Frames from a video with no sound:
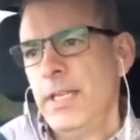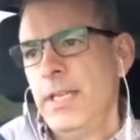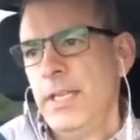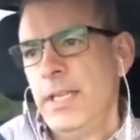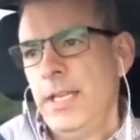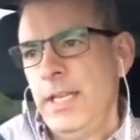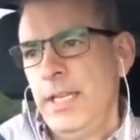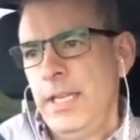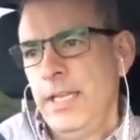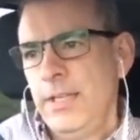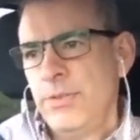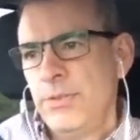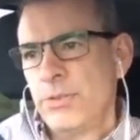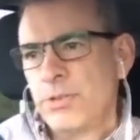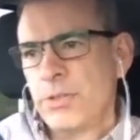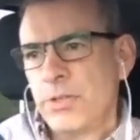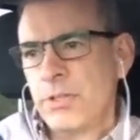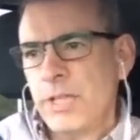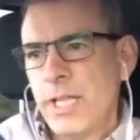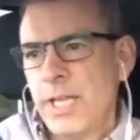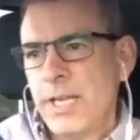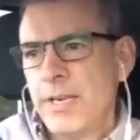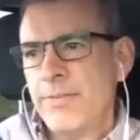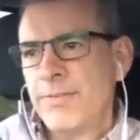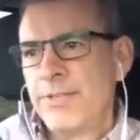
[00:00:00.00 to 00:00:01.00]
and there's a
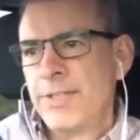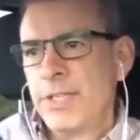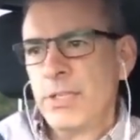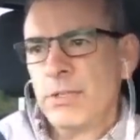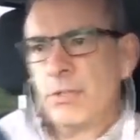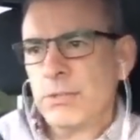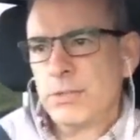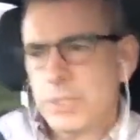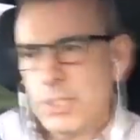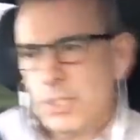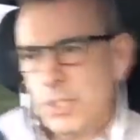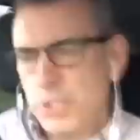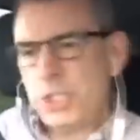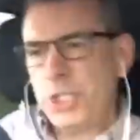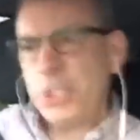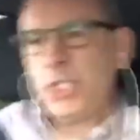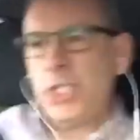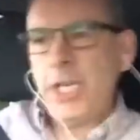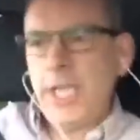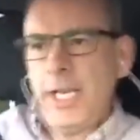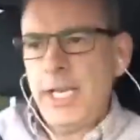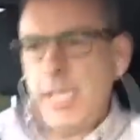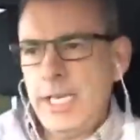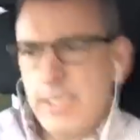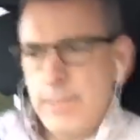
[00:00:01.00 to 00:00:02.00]
lot of guilt and
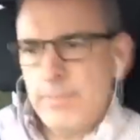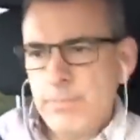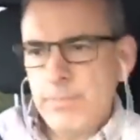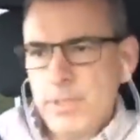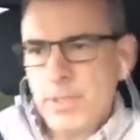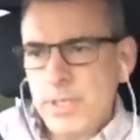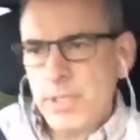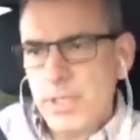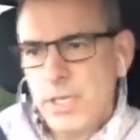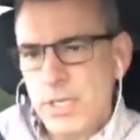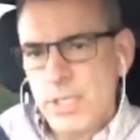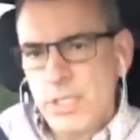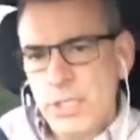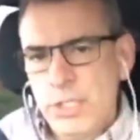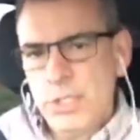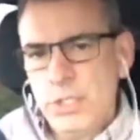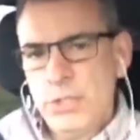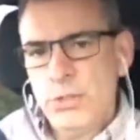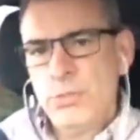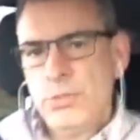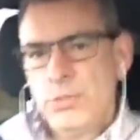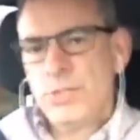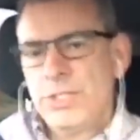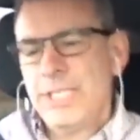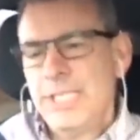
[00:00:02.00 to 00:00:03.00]
shame
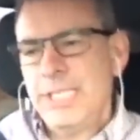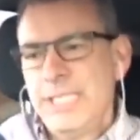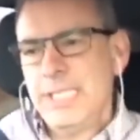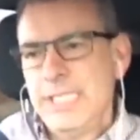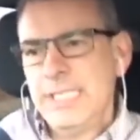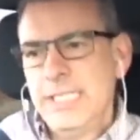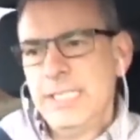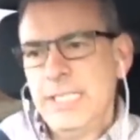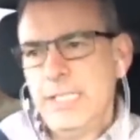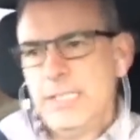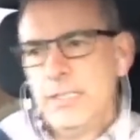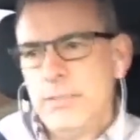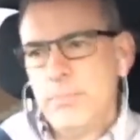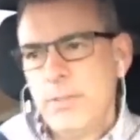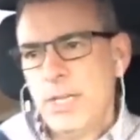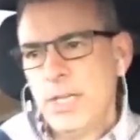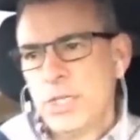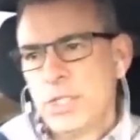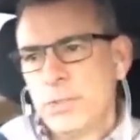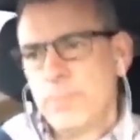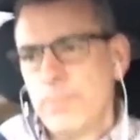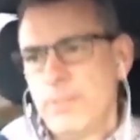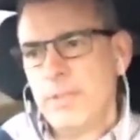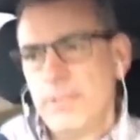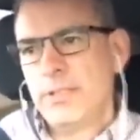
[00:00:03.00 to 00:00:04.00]
used in
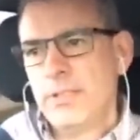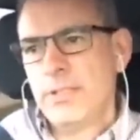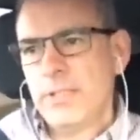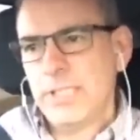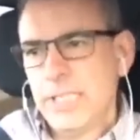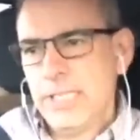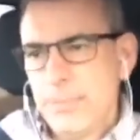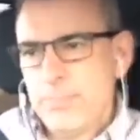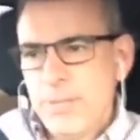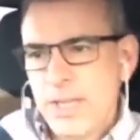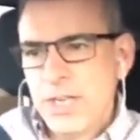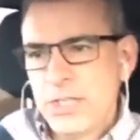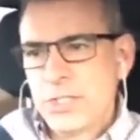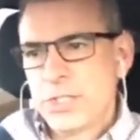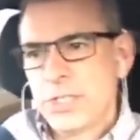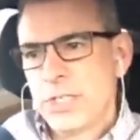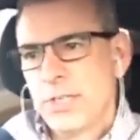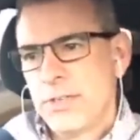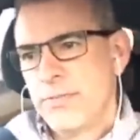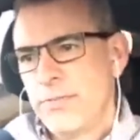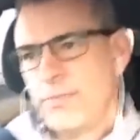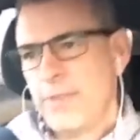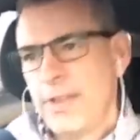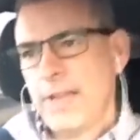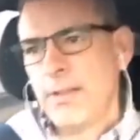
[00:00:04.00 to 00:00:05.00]
enmeshment, enmeshed
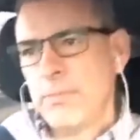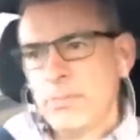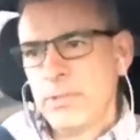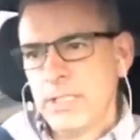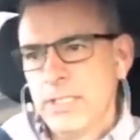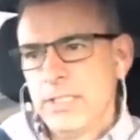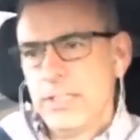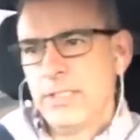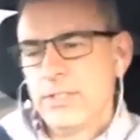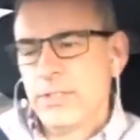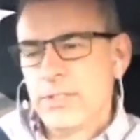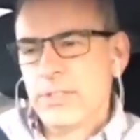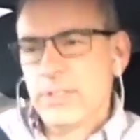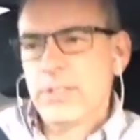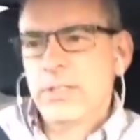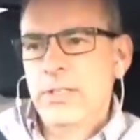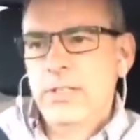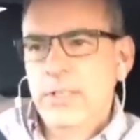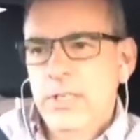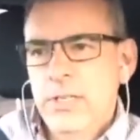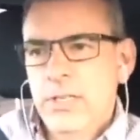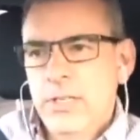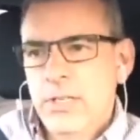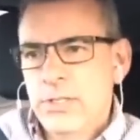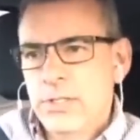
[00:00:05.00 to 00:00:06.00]
families.
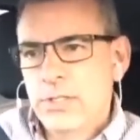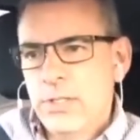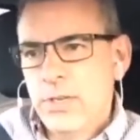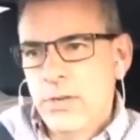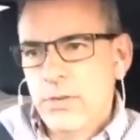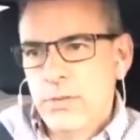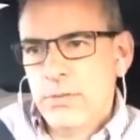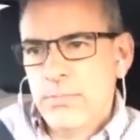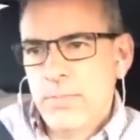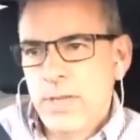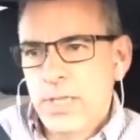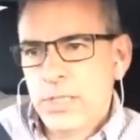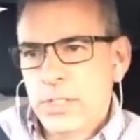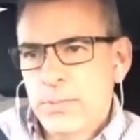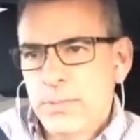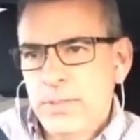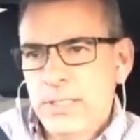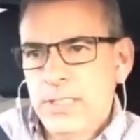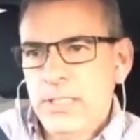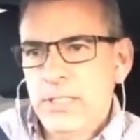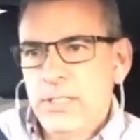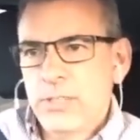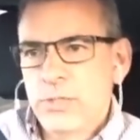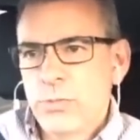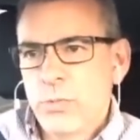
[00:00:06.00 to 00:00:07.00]
So enmeshment
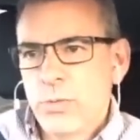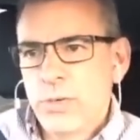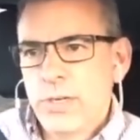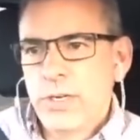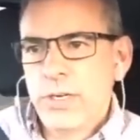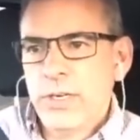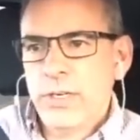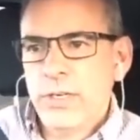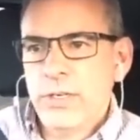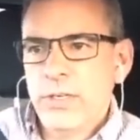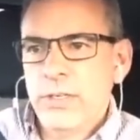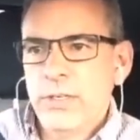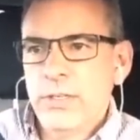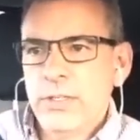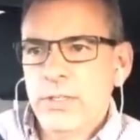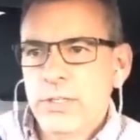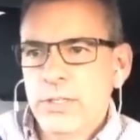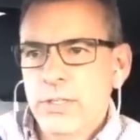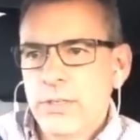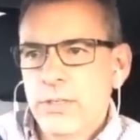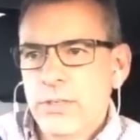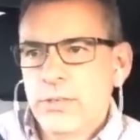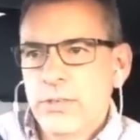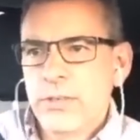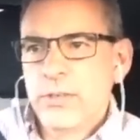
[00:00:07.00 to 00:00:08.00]
is where
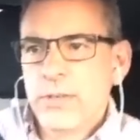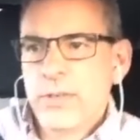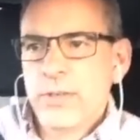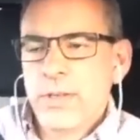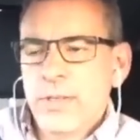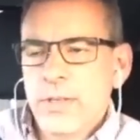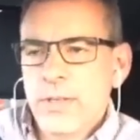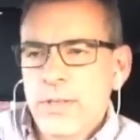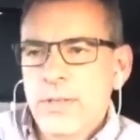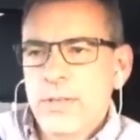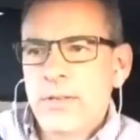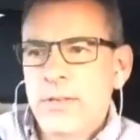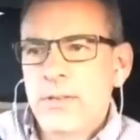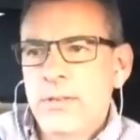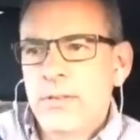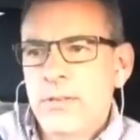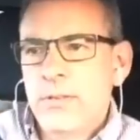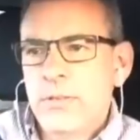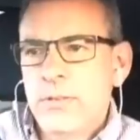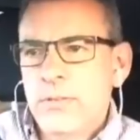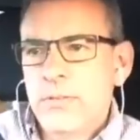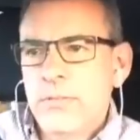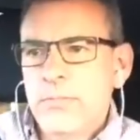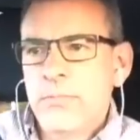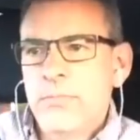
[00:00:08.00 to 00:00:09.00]

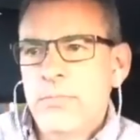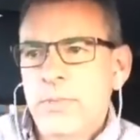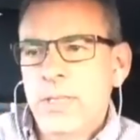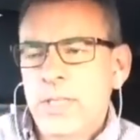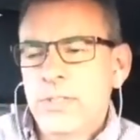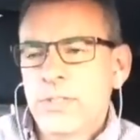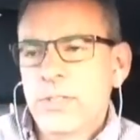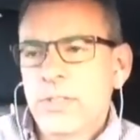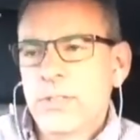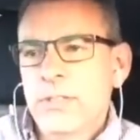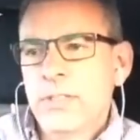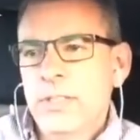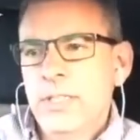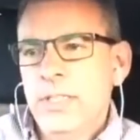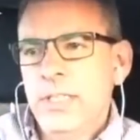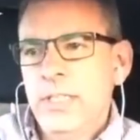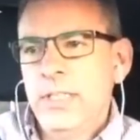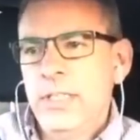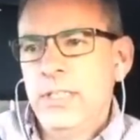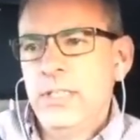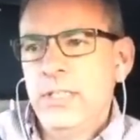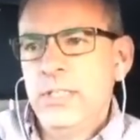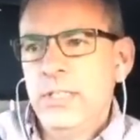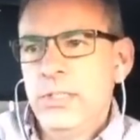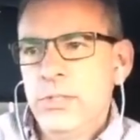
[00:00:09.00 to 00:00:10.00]
basically
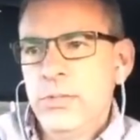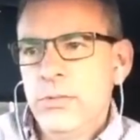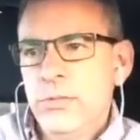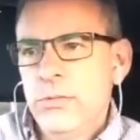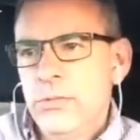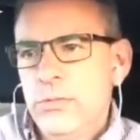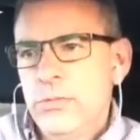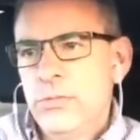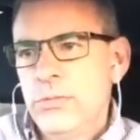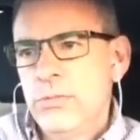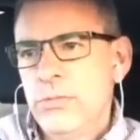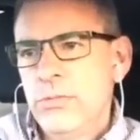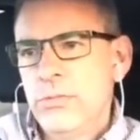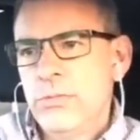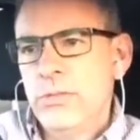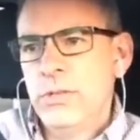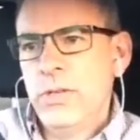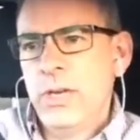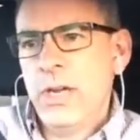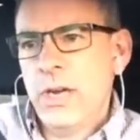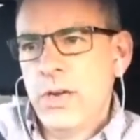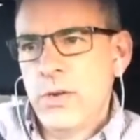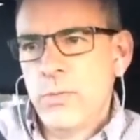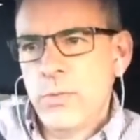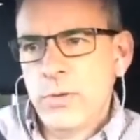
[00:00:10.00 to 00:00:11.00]
you
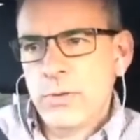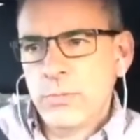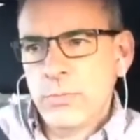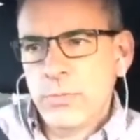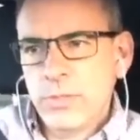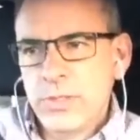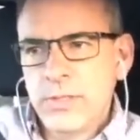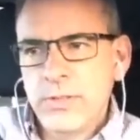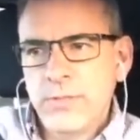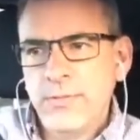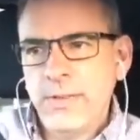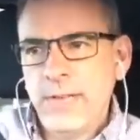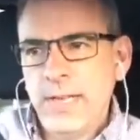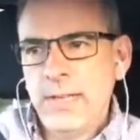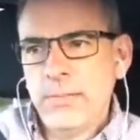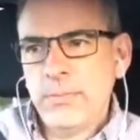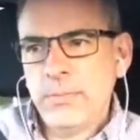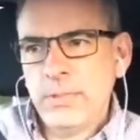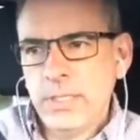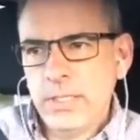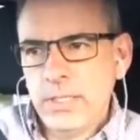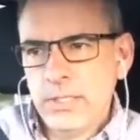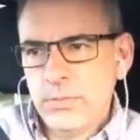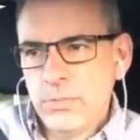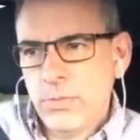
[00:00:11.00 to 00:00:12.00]
are one with the
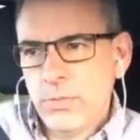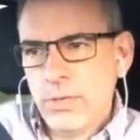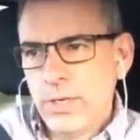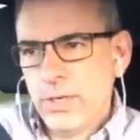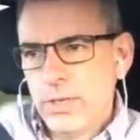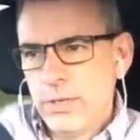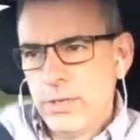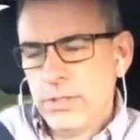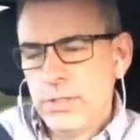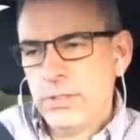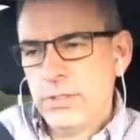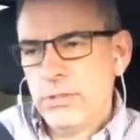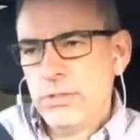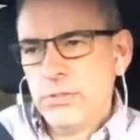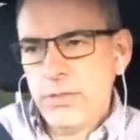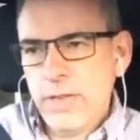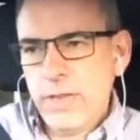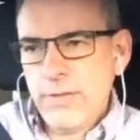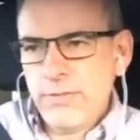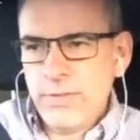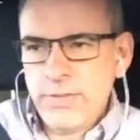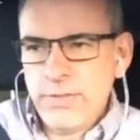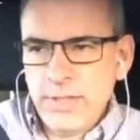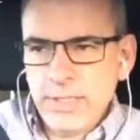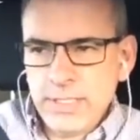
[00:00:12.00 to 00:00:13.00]
family, where you do
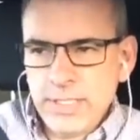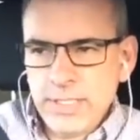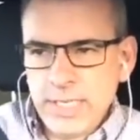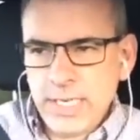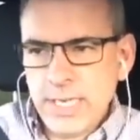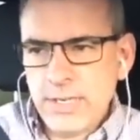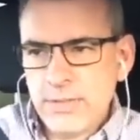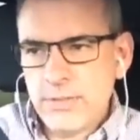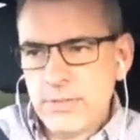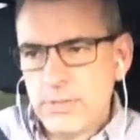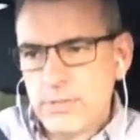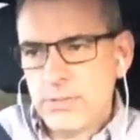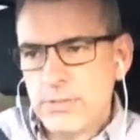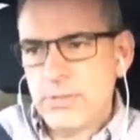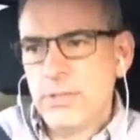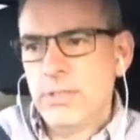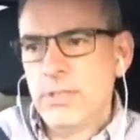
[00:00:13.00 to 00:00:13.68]
everything together.